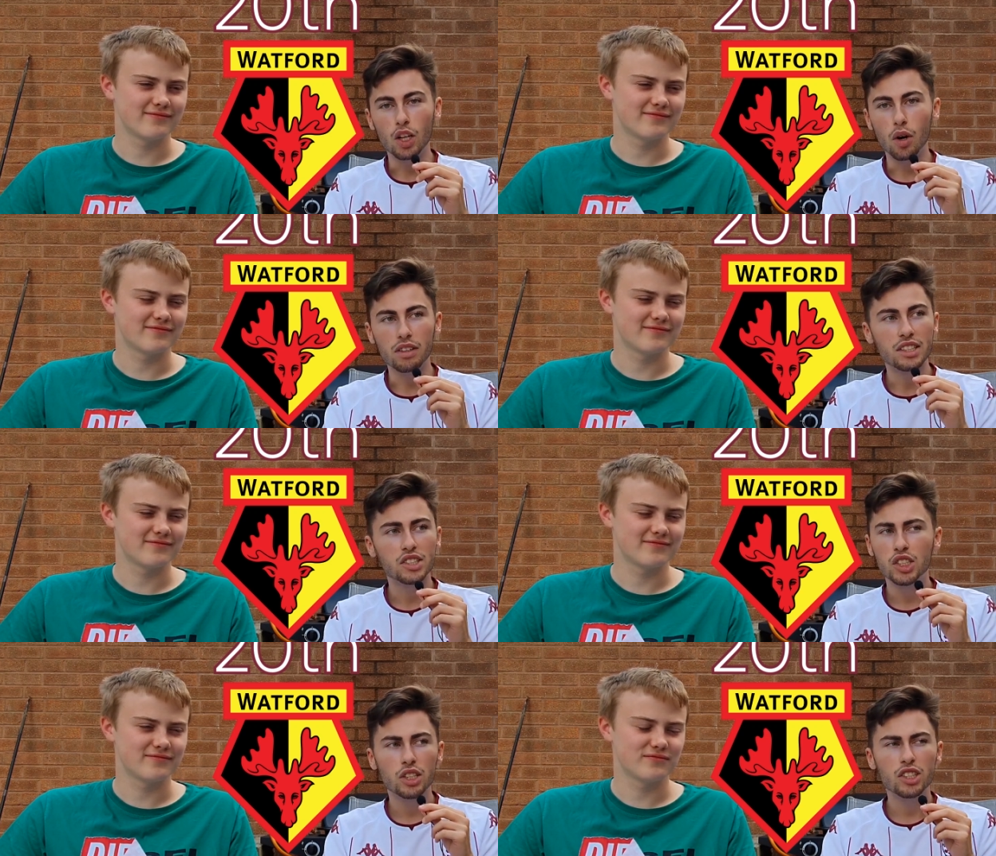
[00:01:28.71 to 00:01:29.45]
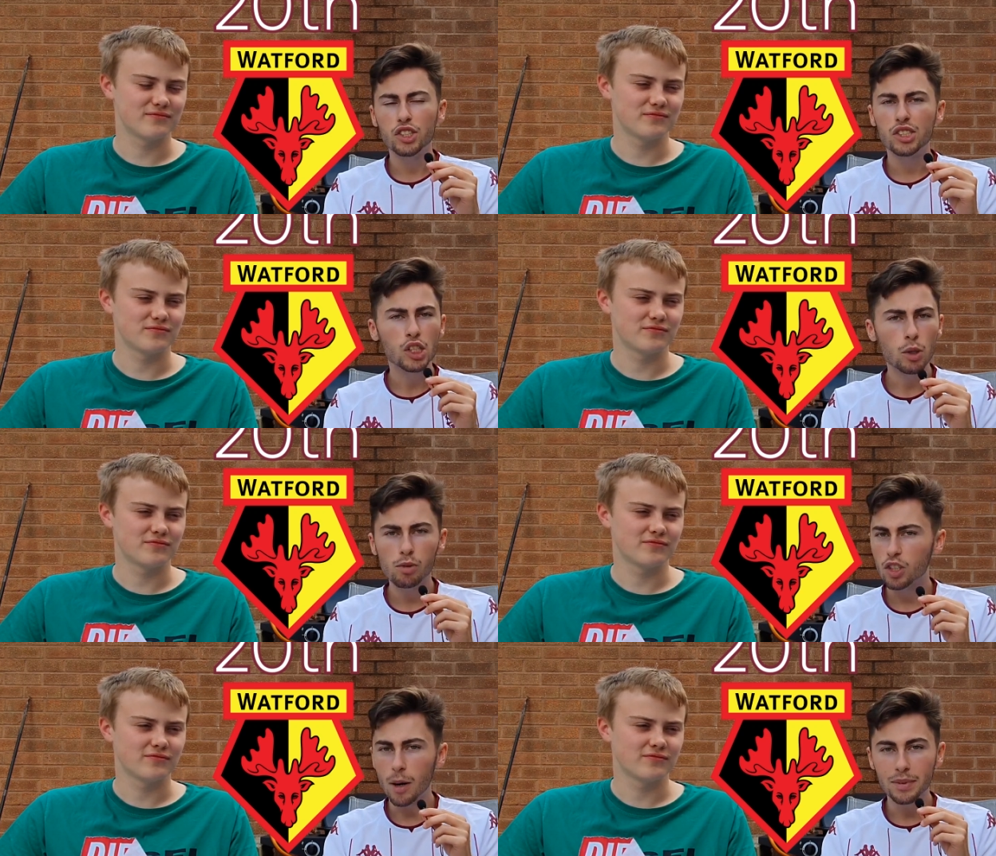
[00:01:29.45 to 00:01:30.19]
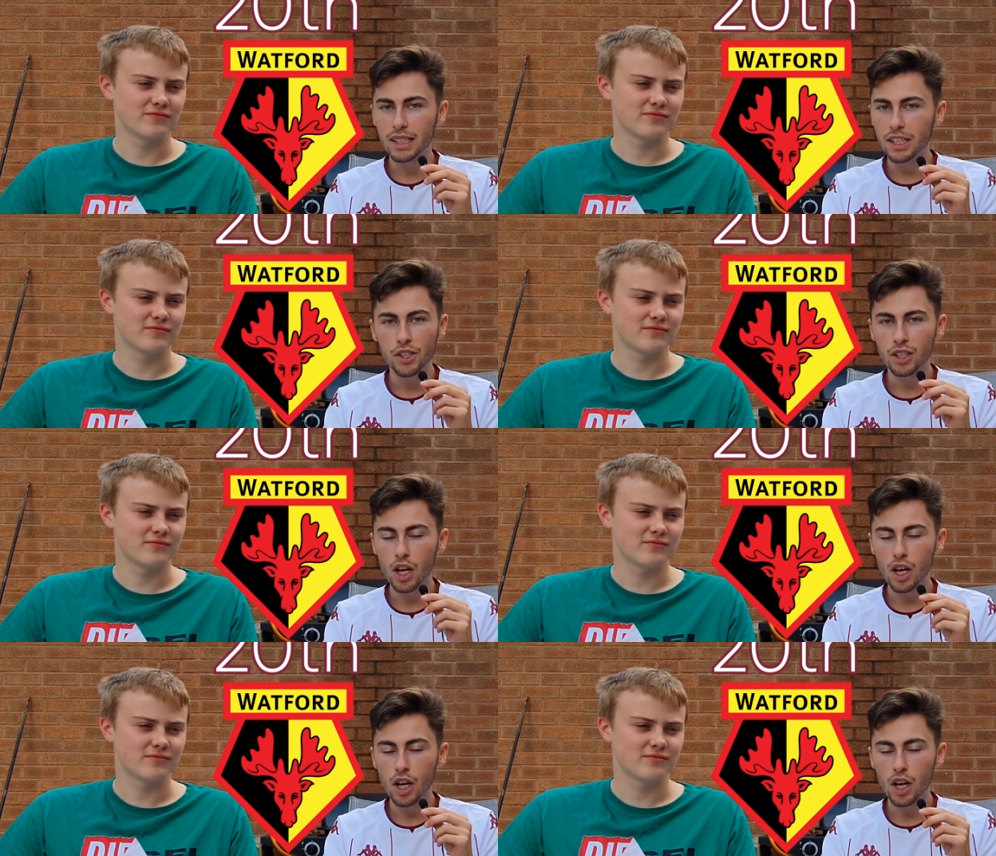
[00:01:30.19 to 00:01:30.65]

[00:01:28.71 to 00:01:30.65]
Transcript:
Speaker 1: Like, there's just too much competition